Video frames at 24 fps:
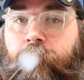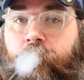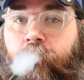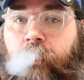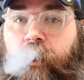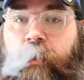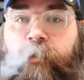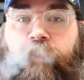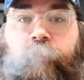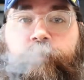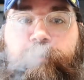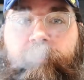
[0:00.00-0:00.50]

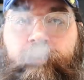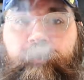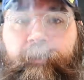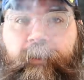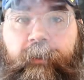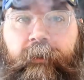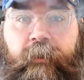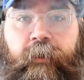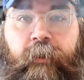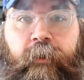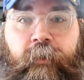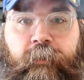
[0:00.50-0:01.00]
The closest
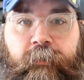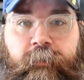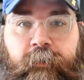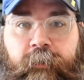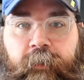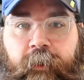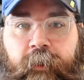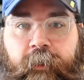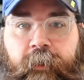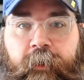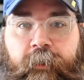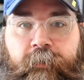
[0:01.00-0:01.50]
thing to
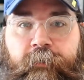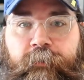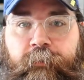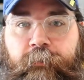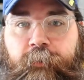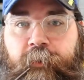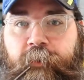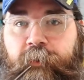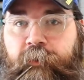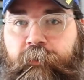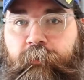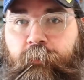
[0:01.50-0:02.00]
hunting I get
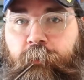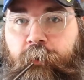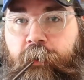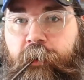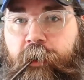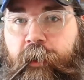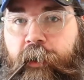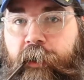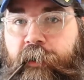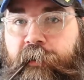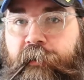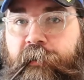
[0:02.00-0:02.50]
to at this
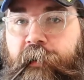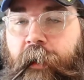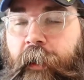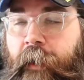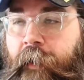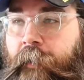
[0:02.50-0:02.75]
point, I guess.